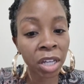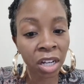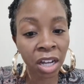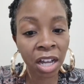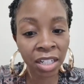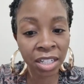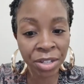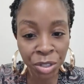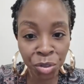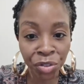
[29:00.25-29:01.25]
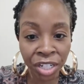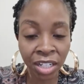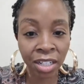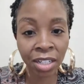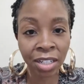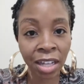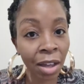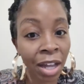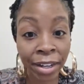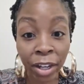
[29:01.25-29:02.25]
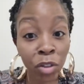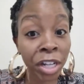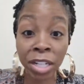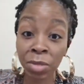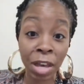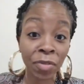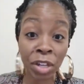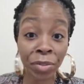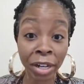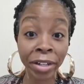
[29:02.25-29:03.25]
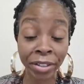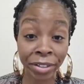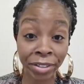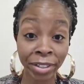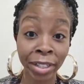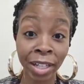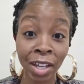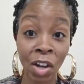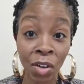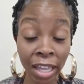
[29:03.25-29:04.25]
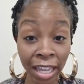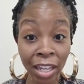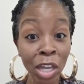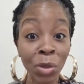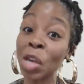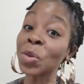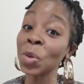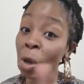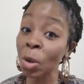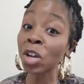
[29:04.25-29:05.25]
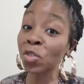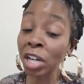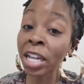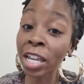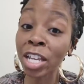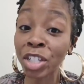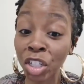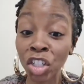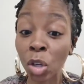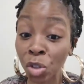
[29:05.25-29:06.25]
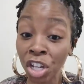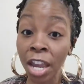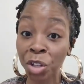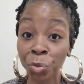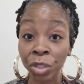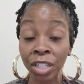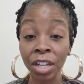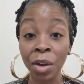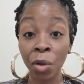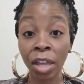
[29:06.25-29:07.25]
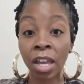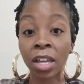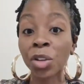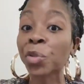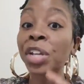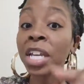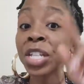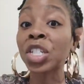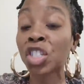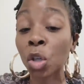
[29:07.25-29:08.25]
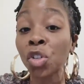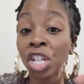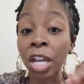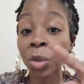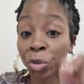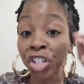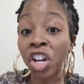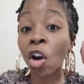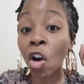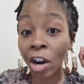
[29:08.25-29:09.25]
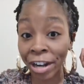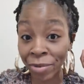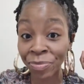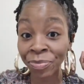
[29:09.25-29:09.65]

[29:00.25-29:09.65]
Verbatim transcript: and the color is green. Honey, green is my favorite color. Okay, and, and you know what green is associated with, okay? Green is associated with your heart,